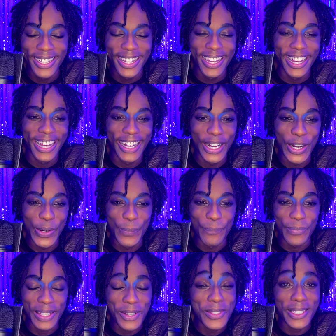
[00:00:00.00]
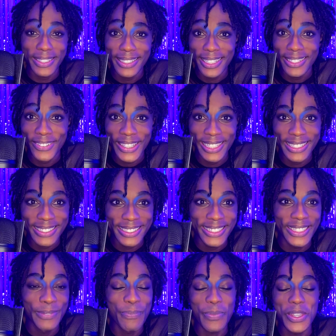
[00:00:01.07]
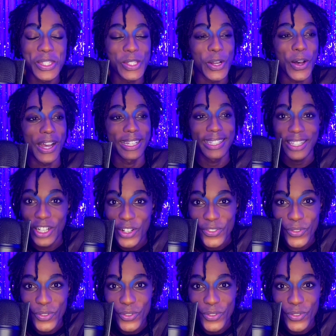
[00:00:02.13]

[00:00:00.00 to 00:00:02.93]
And I was like, yeah, okay, see ya. So I get off